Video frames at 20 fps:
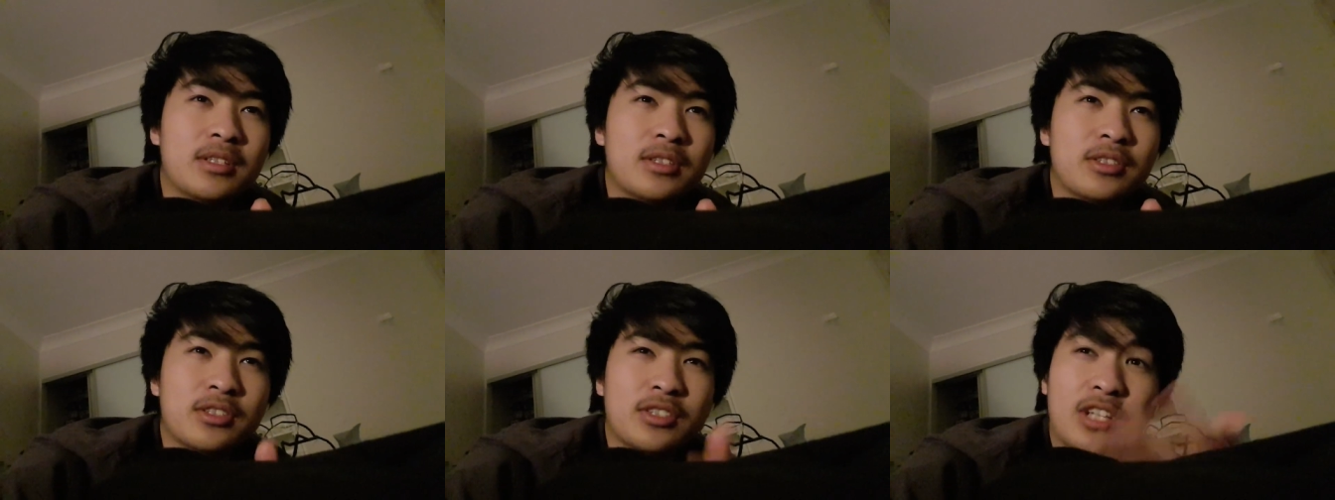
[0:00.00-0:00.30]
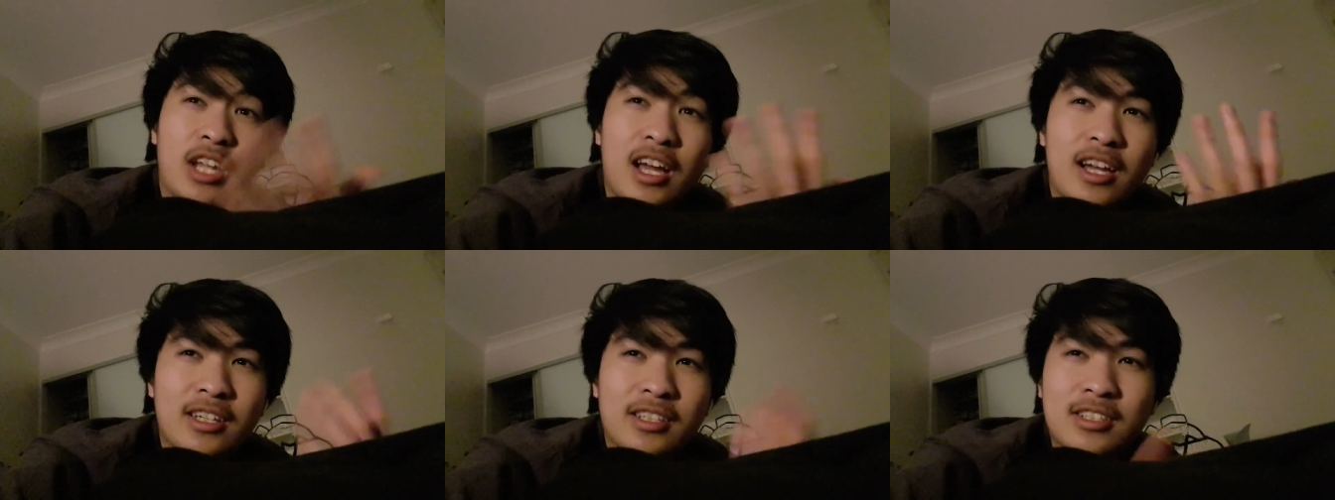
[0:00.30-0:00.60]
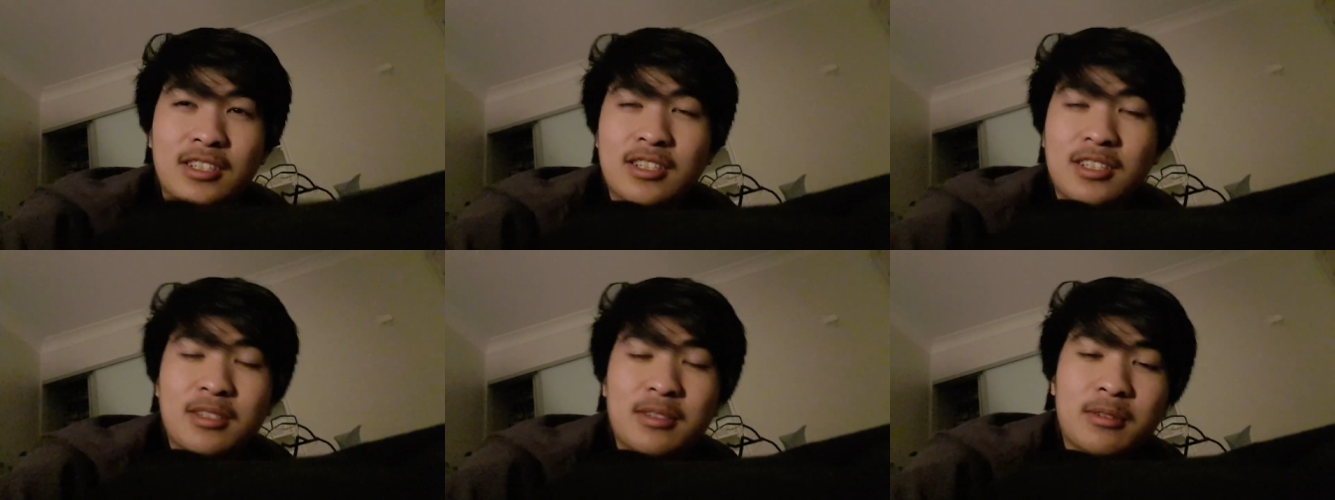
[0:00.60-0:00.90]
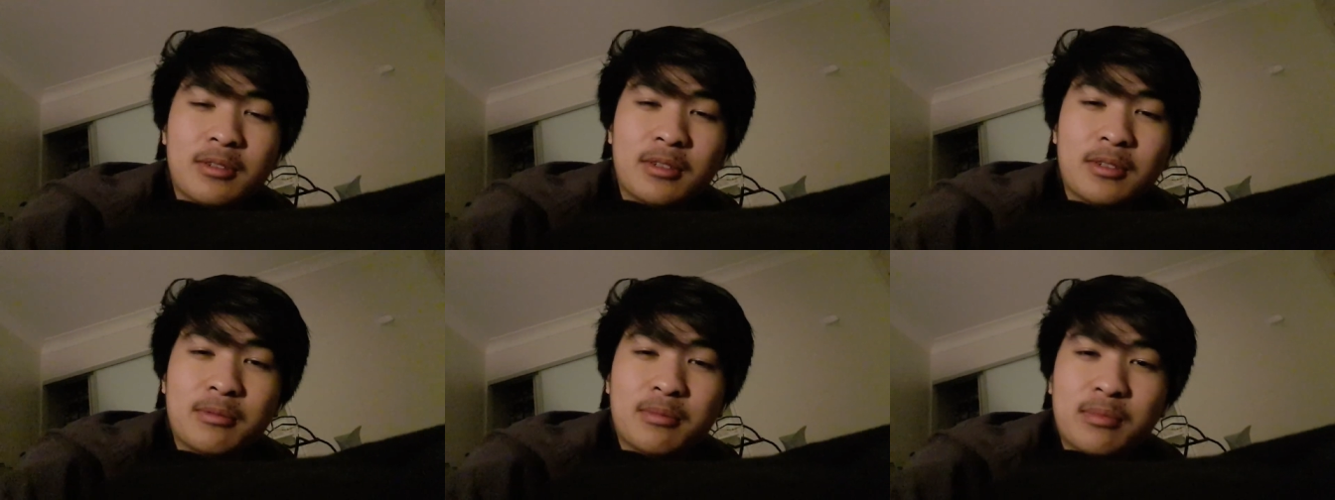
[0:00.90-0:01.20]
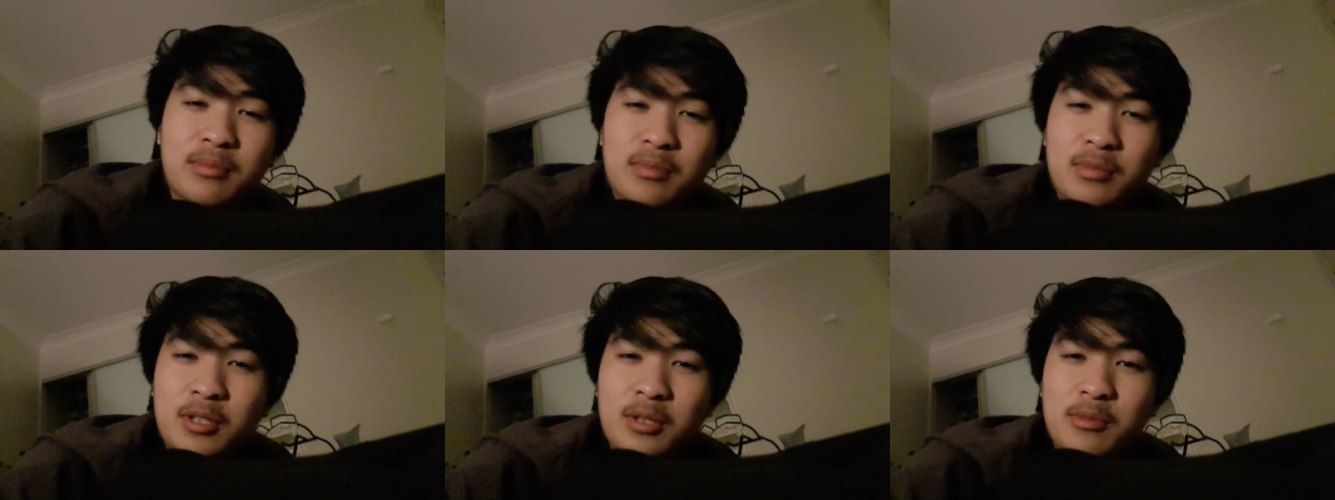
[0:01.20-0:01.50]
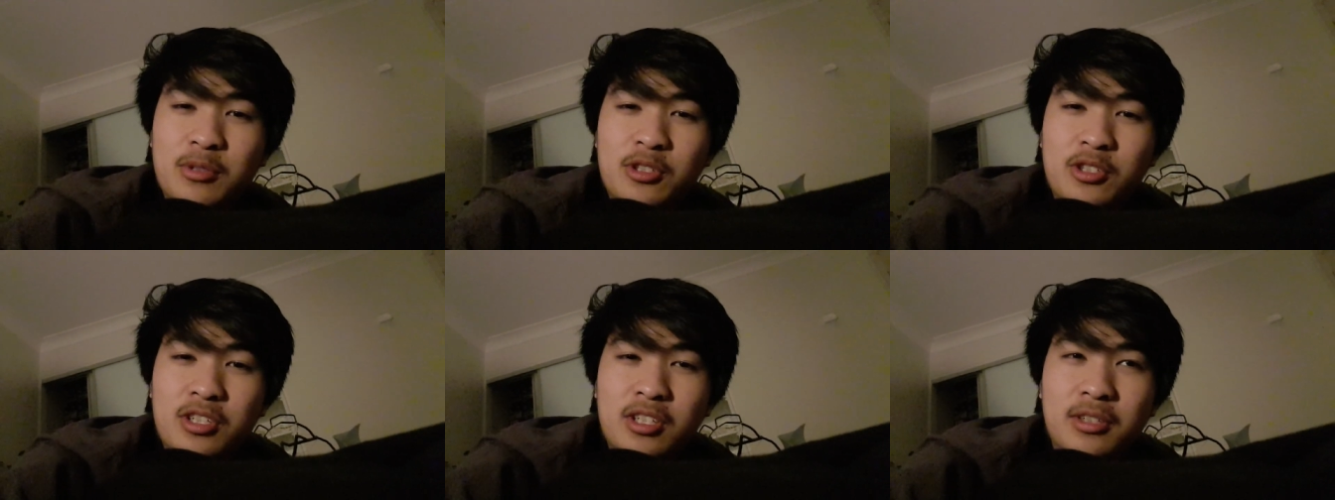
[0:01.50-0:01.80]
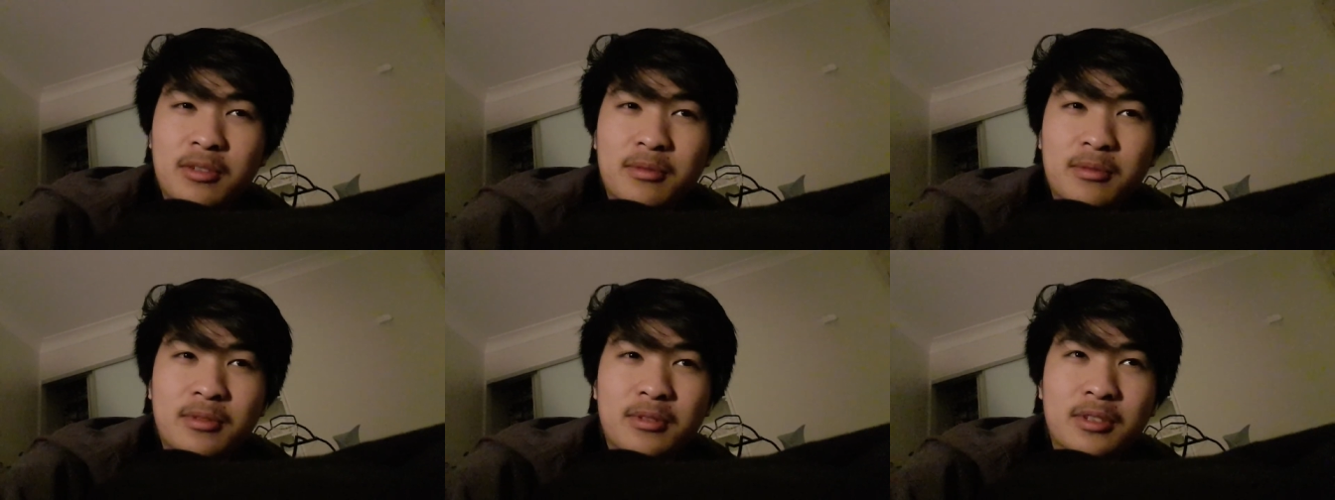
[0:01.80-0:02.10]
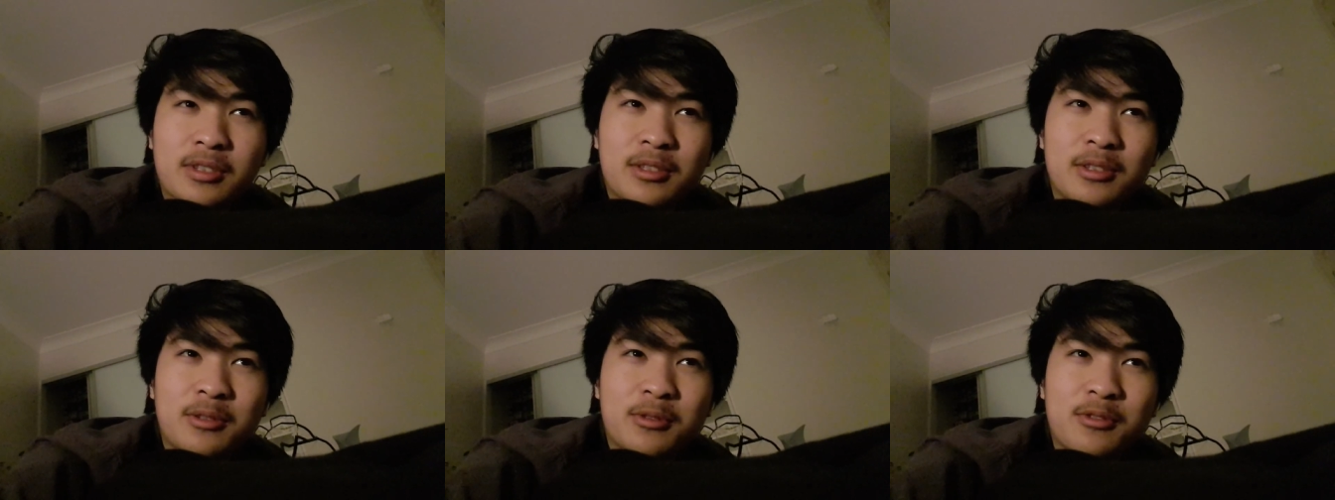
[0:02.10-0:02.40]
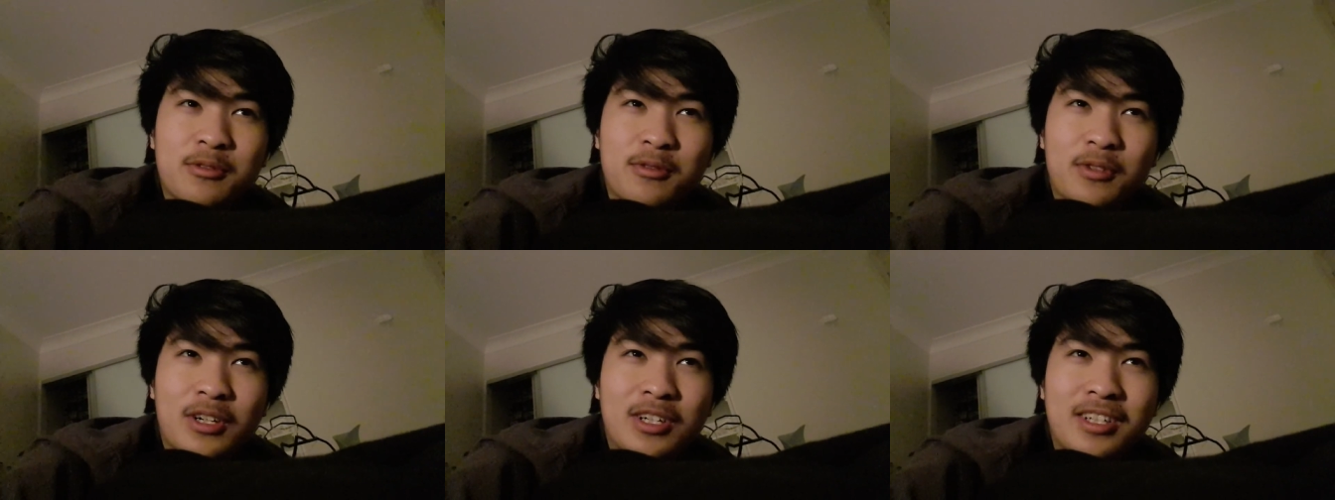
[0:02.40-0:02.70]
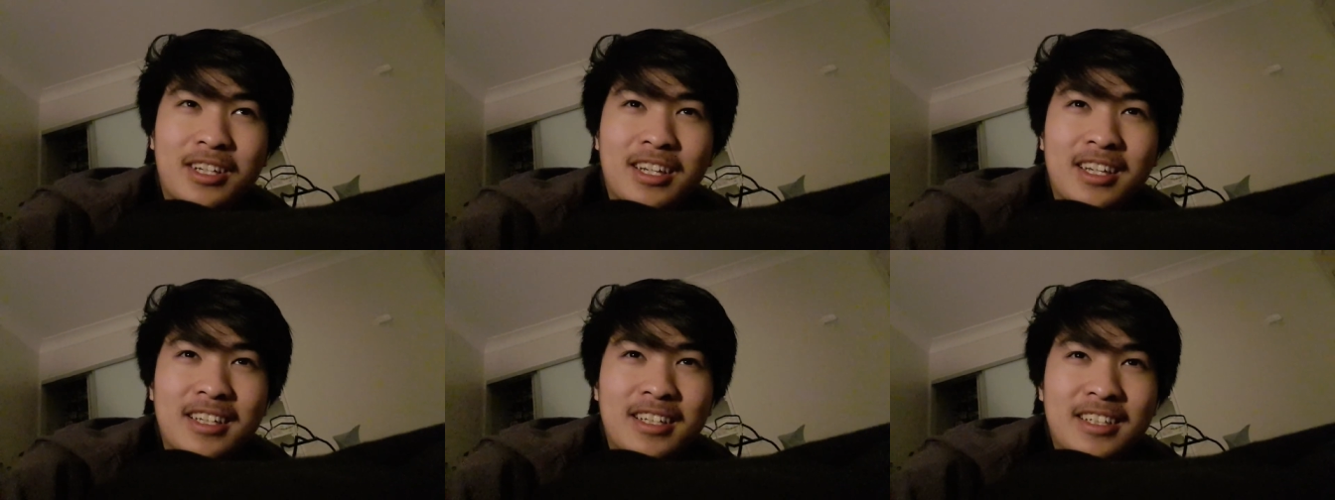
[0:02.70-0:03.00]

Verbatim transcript: Snacks, and pretty much it. It was fun.